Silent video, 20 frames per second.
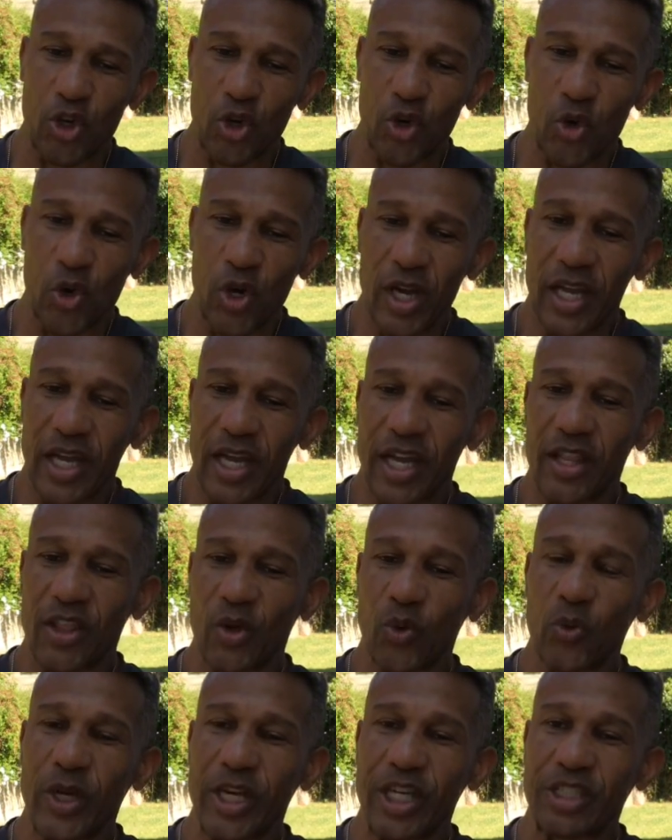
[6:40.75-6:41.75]
That's
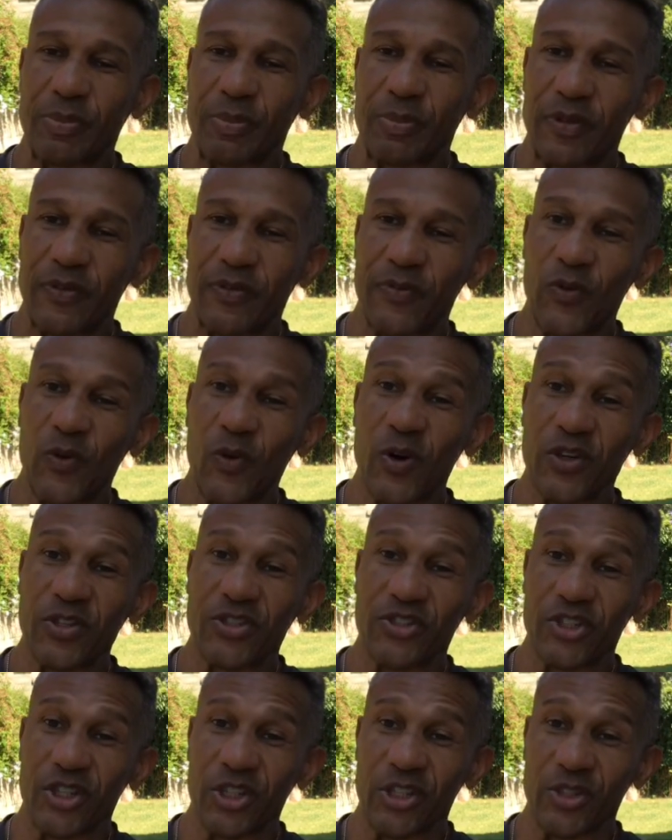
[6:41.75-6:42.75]
all. See you next
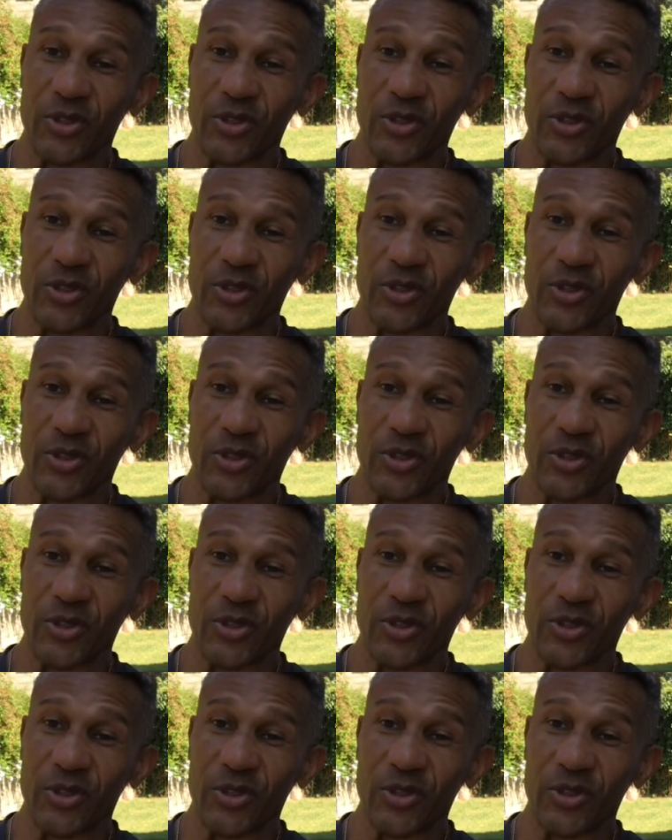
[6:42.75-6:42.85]
week.